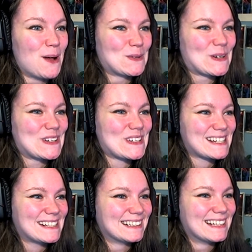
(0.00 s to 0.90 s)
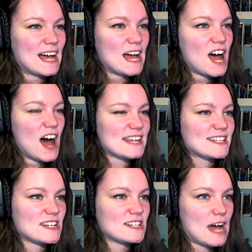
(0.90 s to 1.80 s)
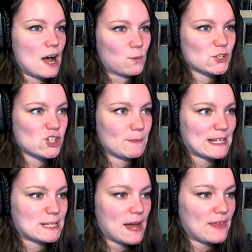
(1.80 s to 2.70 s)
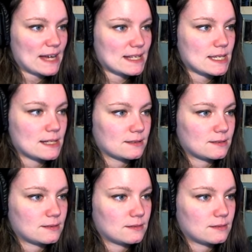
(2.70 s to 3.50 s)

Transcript: boulders! I see now what she meant by that.